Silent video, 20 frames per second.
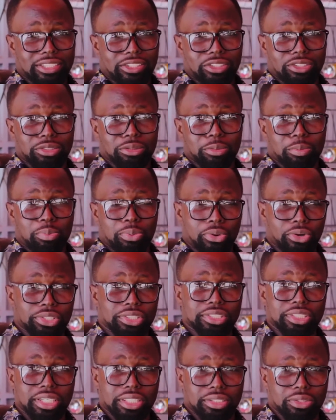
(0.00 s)
on
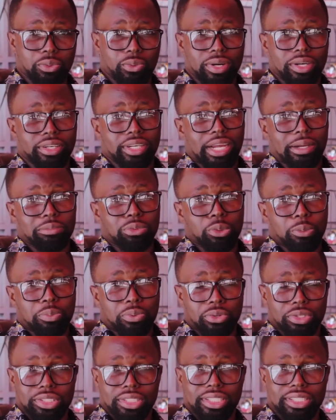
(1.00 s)
prostate when it comes to
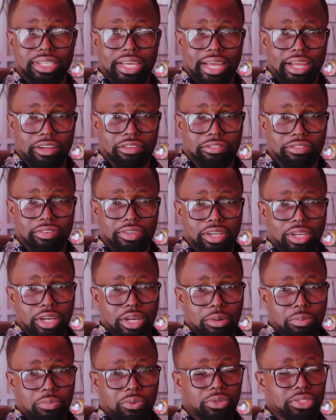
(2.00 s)
prostate health.
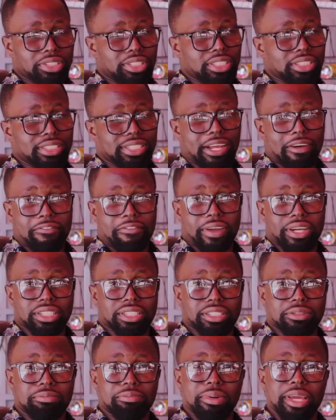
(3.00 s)
Prostate is
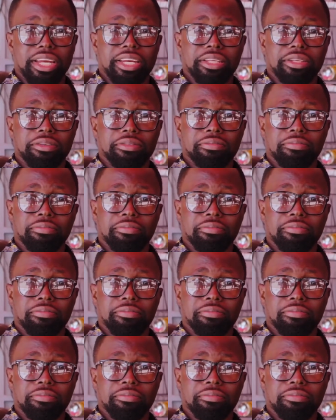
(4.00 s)
affecting many